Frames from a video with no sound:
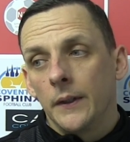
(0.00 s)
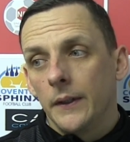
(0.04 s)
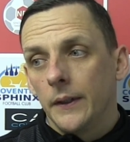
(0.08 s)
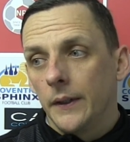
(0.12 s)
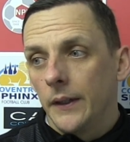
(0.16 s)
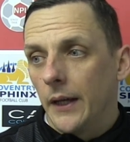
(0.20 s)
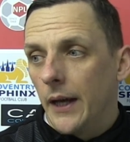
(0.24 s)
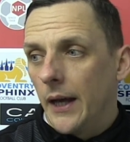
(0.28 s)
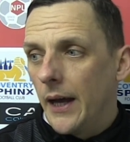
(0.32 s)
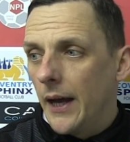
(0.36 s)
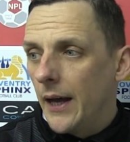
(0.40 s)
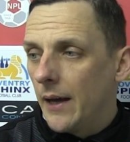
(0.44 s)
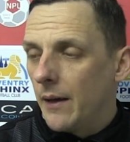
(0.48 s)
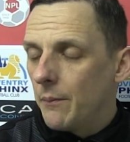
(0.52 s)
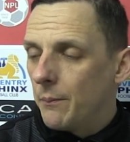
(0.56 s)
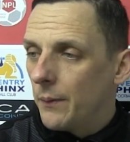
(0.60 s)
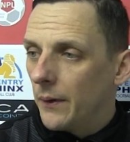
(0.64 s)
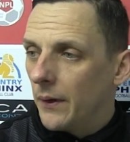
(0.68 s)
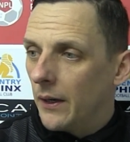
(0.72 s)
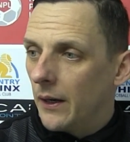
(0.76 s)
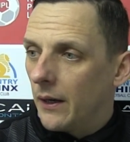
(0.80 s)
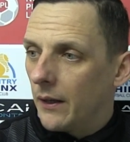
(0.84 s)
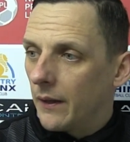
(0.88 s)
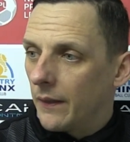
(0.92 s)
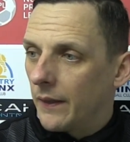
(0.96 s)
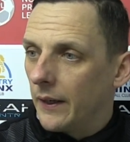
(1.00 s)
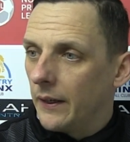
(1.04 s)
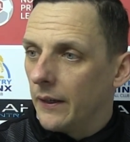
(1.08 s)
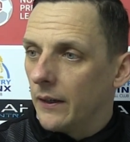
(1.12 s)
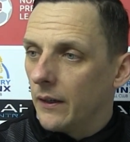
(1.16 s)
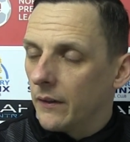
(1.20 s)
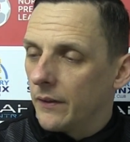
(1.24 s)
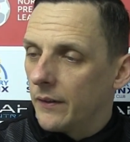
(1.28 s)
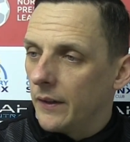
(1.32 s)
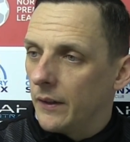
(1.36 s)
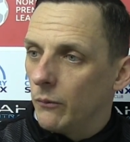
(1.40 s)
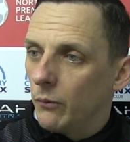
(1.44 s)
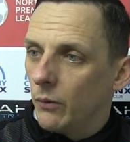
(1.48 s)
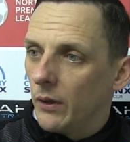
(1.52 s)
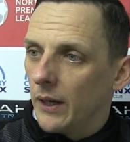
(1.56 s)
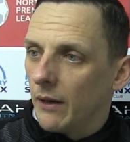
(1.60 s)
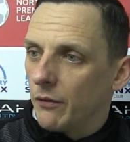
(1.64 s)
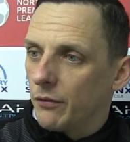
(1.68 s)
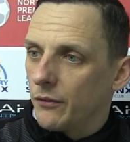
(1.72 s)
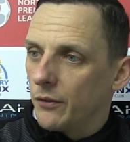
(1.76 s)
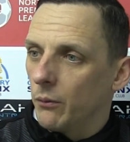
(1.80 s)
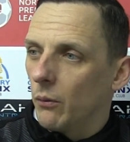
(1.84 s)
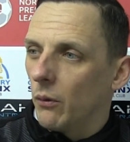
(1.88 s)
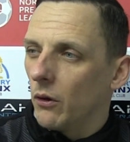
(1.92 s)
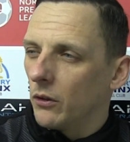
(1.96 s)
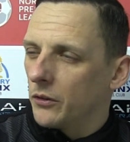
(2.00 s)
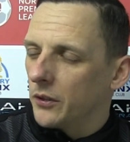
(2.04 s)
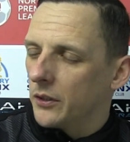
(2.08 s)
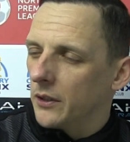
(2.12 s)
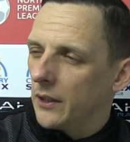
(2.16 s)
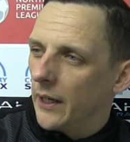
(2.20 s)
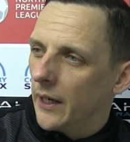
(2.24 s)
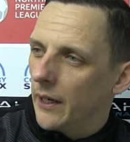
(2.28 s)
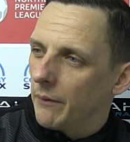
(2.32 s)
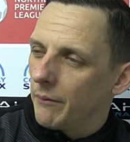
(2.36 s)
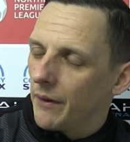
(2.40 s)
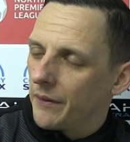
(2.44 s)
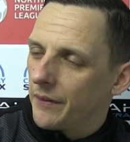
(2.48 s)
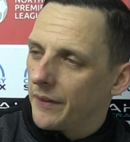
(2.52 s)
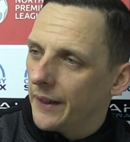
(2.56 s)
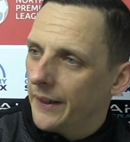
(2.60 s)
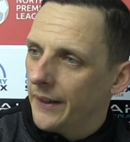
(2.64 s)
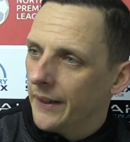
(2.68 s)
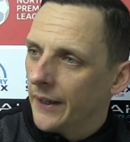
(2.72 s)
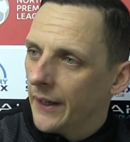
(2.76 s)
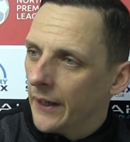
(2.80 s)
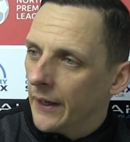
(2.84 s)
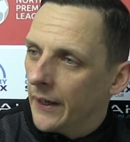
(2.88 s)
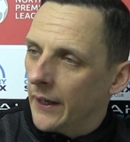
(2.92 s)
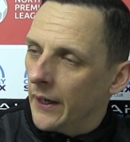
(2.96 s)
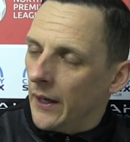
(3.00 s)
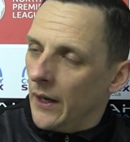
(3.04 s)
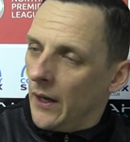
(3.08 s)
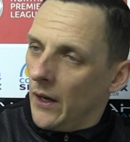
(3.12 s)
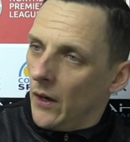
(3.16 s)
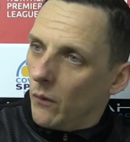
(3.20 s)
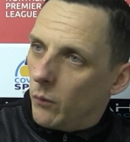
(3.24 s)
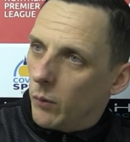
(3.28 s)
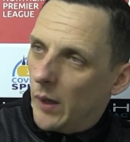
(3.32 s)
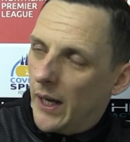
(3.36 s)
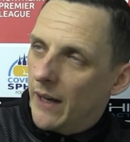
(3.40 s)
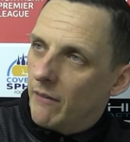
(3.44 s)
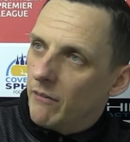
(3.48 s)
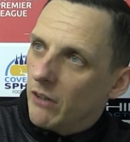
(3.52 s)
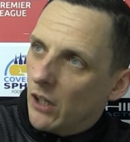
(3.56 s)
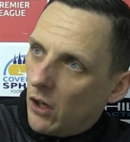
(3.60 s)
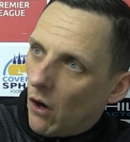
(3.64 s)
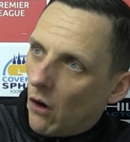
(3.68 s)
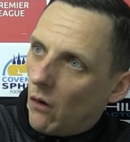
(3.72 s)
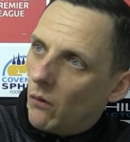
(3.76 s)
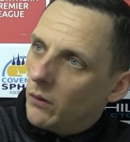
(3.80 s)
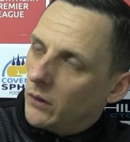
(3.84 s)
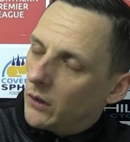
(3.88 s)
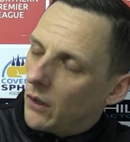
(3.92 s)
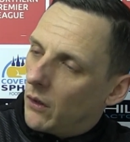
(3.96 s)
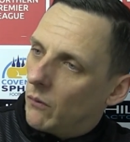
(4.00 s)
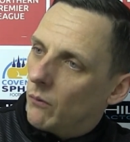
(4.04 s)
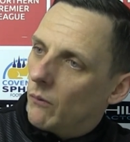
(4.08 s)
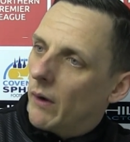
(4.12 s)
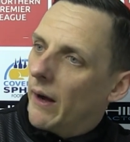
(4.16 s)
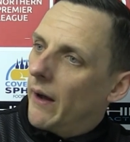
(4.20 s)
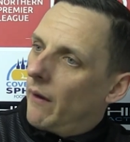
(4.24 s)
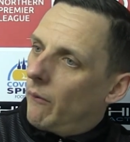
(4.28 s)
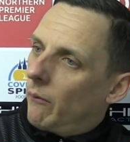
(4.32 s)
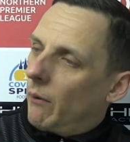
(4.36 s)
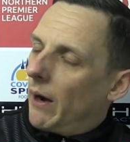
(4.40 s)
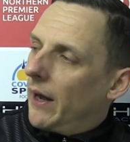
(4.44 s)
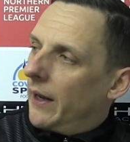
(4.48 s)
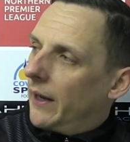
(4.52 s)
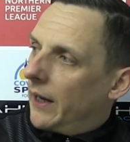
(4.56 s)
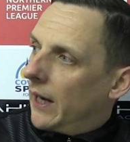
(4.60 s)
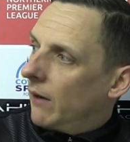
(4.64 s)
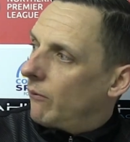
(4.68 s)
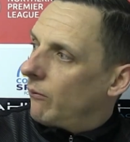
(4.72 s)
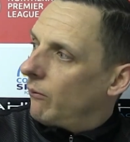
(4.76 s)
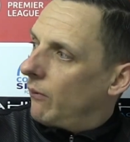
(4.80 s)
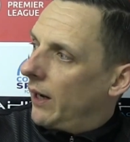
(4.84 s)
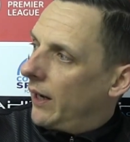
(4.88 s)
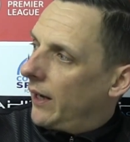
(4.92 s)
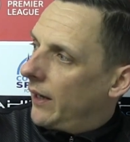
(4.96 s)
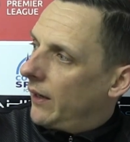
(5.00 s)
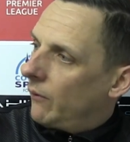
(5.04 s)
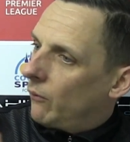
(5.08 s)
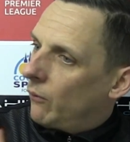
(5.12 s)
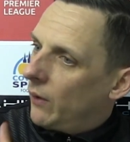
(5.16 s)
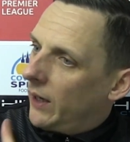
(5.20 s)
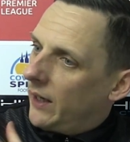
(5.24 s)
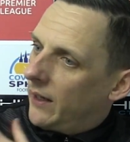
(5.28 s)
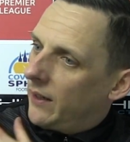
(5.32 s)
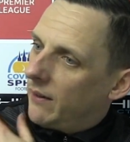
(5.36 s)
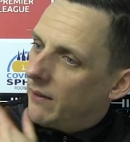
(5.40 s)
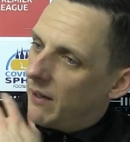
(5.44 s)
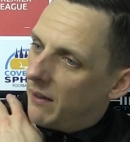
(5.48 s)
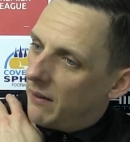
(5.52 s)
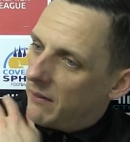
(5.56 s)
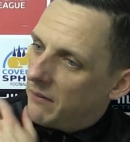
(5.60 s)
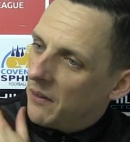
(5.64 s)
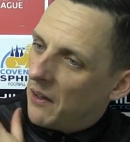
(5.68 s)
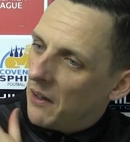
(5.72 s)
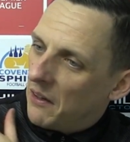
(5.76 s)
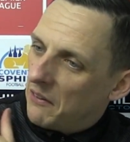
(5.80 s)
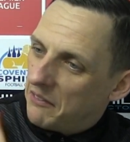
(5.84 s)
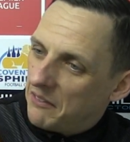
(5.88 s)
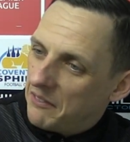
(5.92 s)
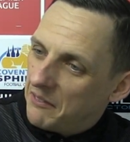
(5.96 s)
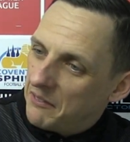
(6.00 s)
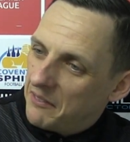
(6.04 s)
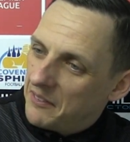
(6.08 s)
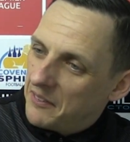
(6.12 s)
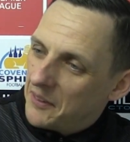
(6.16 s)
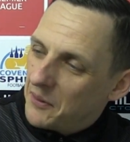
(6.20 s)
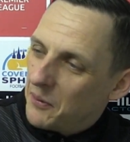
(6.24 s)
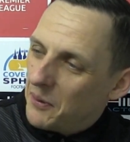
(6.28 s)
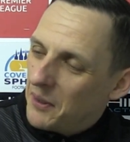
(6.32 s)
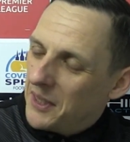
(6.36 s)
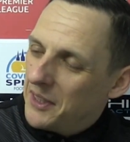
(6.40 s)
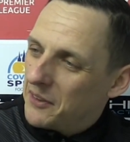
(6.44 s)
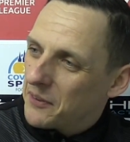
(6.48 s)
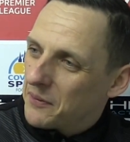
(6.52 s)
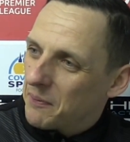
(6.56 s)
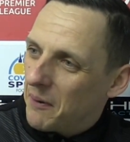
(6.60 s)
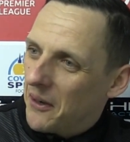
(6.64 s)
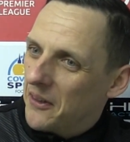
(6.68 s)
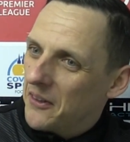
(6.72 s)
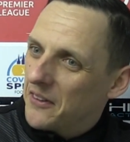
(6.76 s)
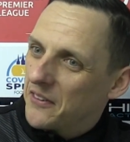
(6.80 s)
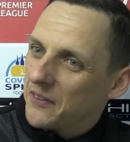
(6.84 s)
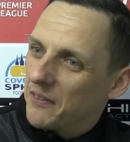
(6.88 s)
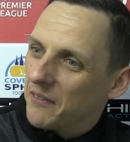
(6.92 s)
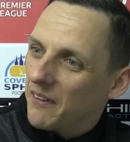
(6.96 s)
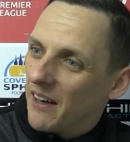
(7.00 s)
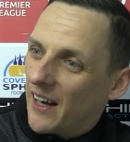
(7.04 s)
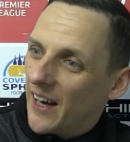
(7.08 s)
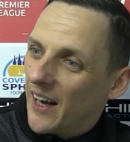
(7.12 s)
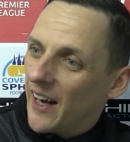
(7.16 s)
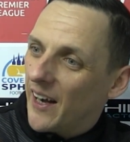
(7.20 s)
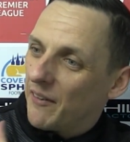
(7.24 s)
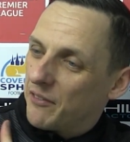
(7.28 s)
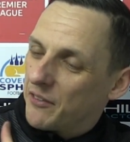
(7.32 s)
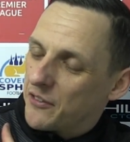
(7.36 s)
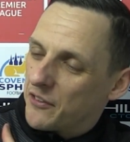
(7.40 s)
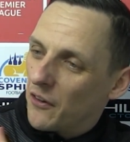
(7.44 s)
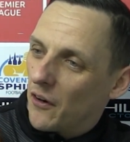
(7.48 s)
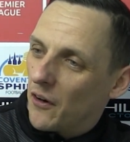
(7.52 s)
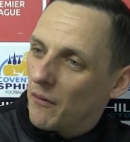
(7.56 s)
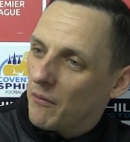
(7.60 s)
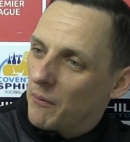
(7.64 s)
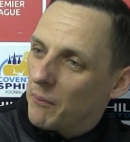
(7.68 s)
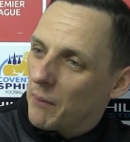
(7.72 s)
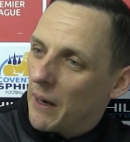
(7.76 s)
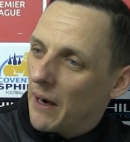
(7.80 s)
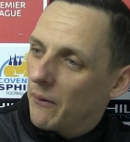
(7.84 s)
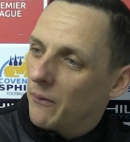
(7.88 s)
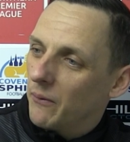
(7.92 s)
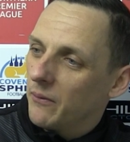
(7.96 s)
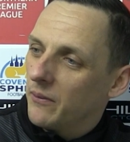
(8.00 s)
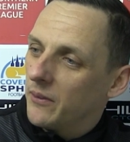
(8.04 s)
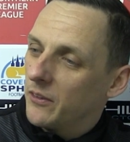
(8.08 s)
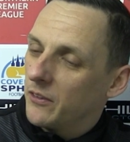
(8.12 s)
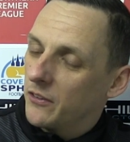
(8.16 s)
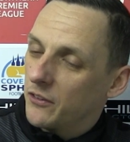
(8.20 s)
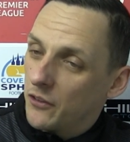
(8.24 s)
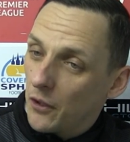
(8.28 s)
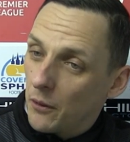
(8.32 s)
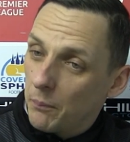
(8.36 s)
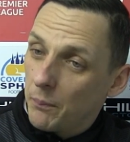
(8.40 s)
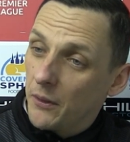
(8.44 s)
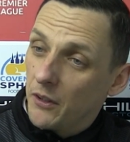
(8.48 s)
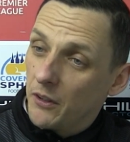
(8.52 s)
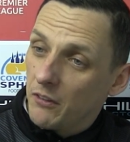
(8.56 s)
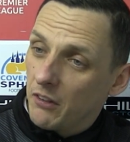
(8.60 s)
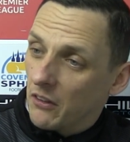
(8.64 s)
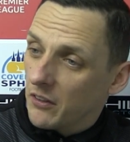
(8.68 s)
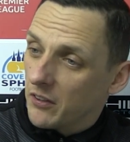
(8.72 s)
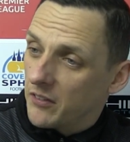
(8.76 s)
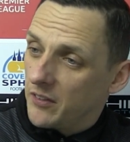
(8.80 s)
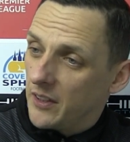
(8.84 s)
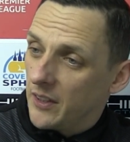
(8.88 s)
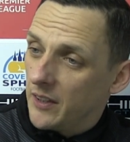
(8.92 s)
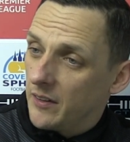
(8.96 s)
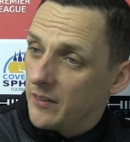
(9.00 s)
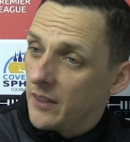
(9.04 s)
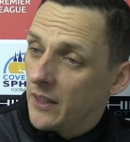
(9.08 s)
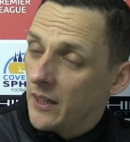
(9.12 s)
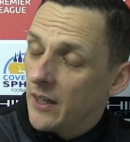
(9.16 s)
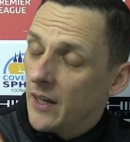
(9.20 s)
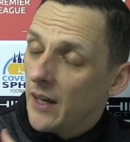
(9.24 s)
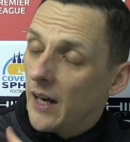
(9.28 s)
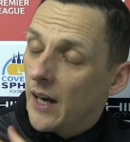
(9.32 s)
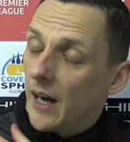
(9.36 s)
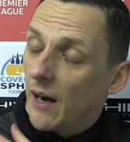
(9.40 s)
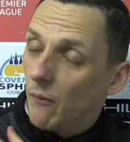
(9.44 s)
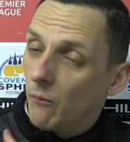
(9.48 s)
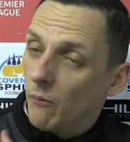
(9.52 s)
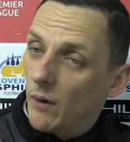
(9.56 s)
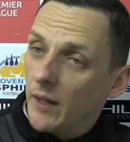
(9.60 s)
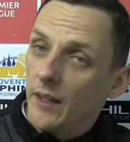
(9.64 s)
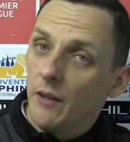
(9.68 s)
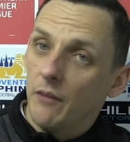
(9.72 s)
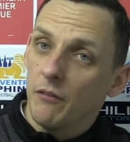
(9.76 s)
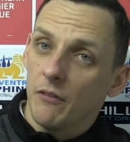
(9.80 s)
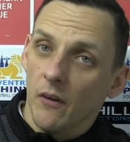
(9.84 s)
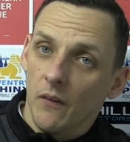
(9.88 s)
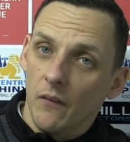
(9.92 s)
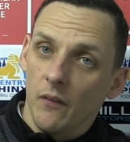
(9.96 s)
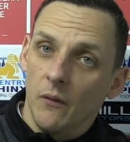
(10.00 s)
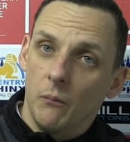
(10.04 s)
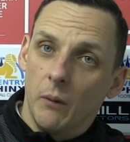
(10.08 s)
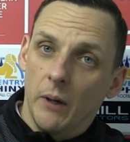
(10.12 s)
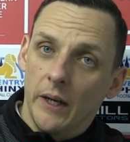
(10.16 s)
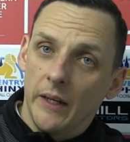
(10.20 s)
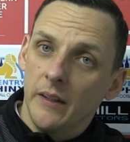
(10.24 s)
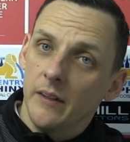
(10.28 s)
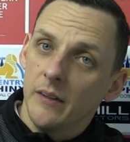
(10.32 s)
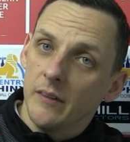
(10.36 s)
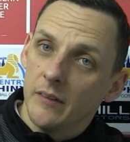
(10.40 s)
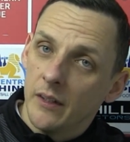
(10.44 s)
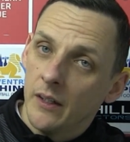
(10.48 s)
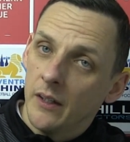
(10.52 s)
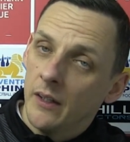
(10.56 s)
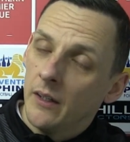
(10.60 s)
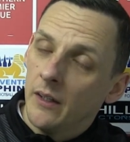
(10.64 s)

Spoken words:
Yeah, but I think we'll have to watch it there. I think we're a long way away, and we spoke to him at half time about stopping crosses, and when you've got the wind,